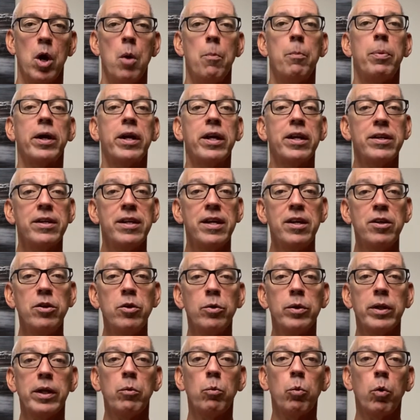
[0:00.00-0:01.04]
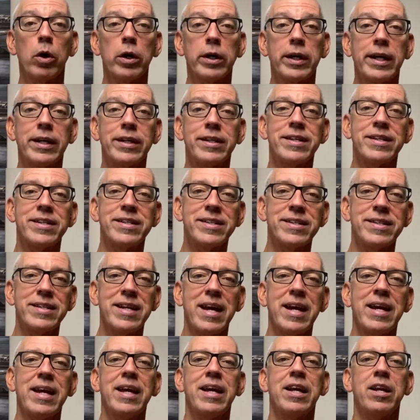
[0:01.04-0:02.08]
But continually working to
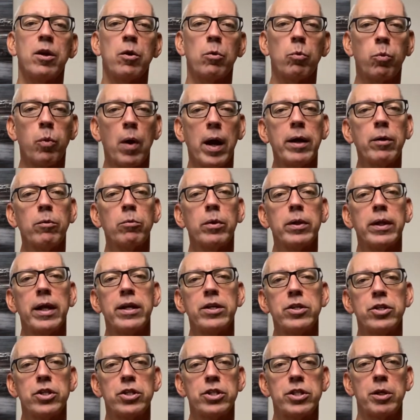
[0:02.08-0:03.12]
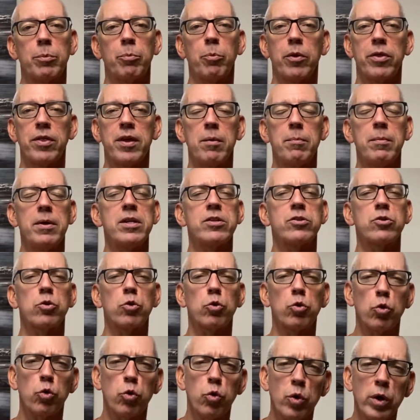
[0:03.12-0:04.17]
stay in a right relationship with him is
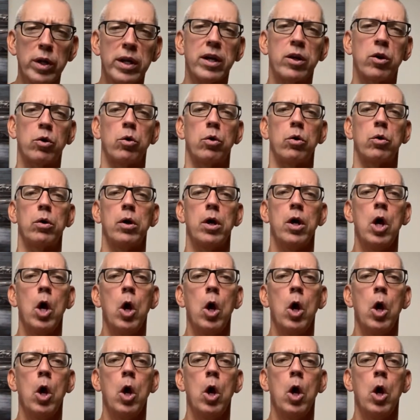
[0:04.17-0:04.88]
critical.